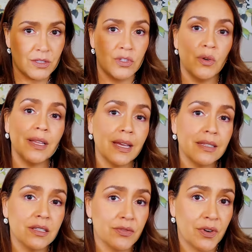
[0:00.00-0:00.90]
Do I
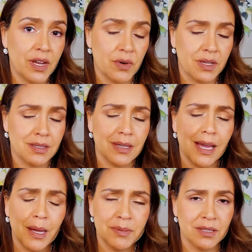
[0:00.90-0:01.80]
like this fragrance?
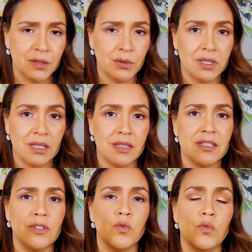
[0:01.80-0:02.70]
Absolutely.
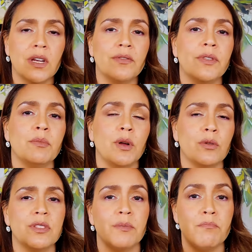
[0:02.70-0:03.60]
This is one of the
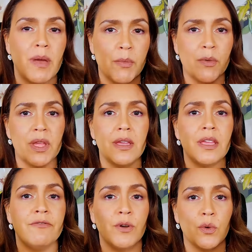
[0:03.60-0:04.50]
most memory
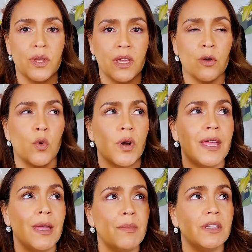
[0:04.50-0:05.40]
evoking or
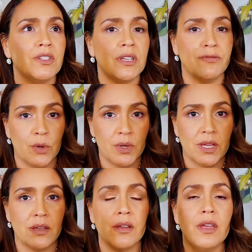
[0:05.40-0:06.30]
image
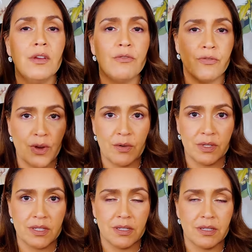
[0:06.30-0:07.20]
evoking
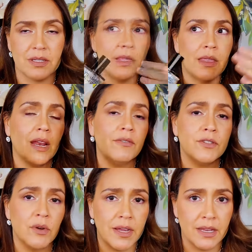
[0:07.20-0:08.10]
fragrances that I've
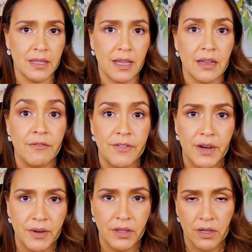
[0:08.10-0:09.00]
tried in like a
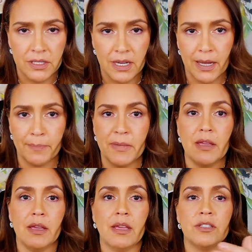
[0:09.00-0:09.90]
very long time.
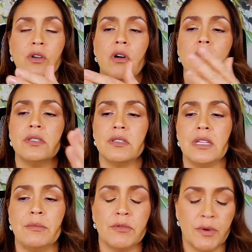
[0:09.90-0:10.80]
It's called
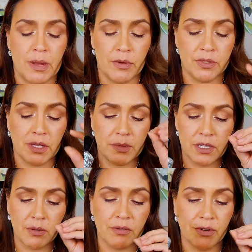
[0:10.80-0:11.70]
Steamed Rainbow. So let me
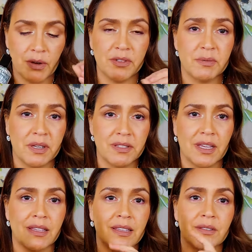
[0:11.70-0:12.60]
tell you what the fragrance smells
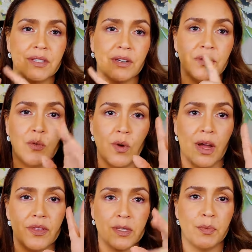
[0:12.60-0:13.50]
like, and then I'll tell you
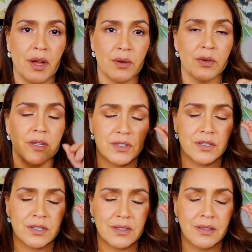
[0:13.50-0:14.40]
why this bottle is
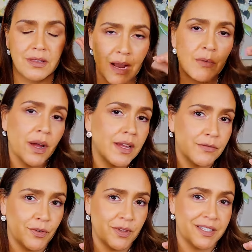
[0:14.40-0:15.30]
just not right
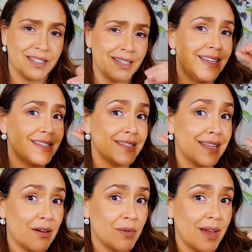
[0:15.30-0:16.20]
for this. It is
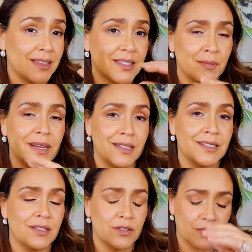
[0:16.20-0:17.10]
not right. Somebody
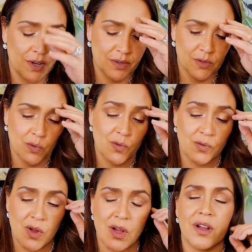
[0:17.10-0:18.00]
did this fragrance
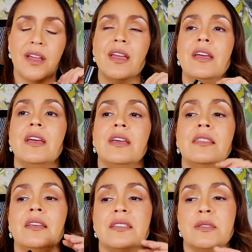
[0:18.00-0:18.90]
wrong.
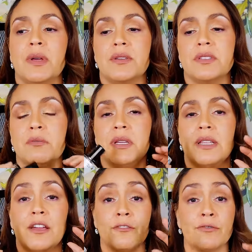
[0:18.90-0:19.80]
This smells to me
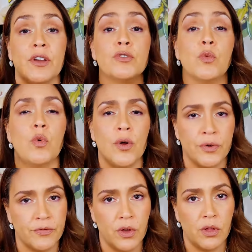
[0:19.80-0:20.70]
like a fresh
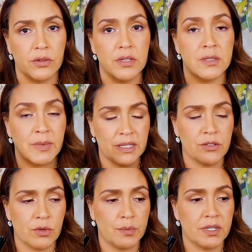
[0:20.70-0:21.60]
waterfall, is my
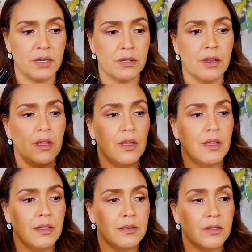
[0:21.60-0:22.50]
description.
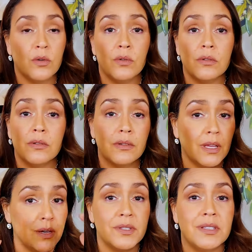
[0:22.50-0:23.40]
So
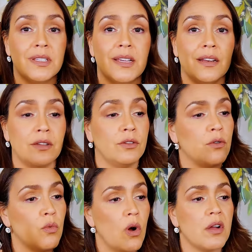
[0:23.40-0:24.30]
here's the scene
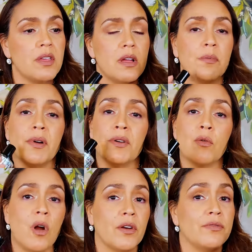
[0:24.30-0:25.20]
you're walking up on a
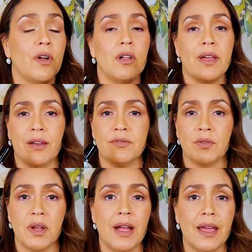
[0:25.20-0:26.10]
waterfall
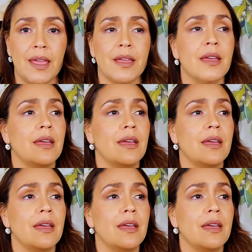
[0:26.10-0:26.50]
after a hike.